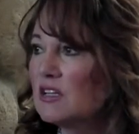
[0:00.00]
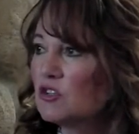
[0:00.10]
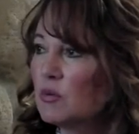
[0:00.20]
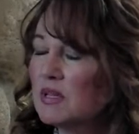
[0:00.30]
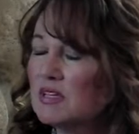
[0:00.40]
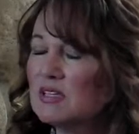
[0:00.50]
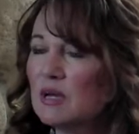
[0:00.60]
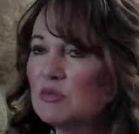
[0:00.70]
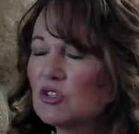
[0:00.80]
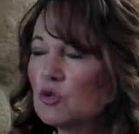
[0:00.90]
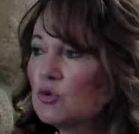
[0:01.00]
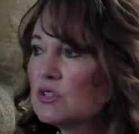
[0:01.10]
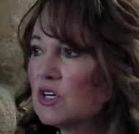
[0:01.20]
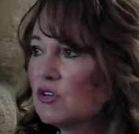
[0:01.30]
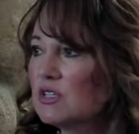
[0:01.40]
And so by the time school
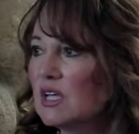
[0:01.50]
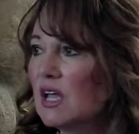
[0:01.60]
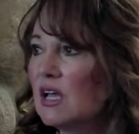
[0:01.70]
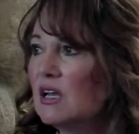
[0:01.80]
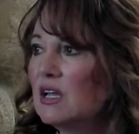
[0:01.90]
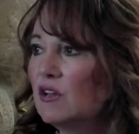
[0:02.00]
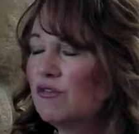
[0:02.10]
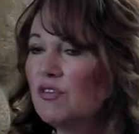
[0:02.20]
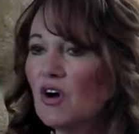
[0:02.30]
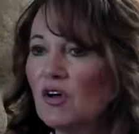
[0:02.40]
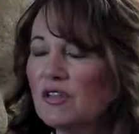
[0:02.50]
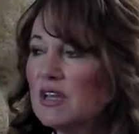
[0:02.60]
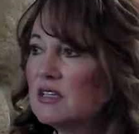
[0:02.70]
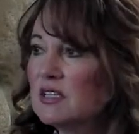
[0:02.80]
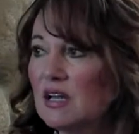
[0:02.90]
starts again in the fall, the
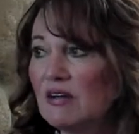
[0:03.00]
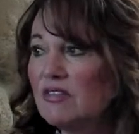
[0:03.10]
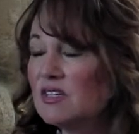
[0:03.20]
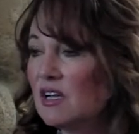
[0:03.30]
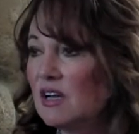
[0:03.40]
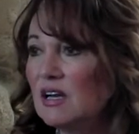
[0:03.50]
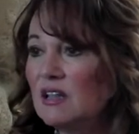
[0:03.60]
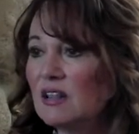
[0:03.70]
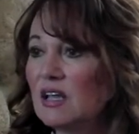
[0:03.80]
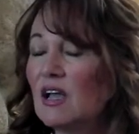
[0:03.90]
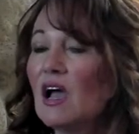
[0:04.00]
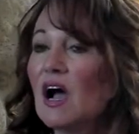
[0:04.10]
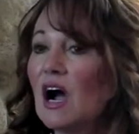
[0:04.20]
kids that haven't done anything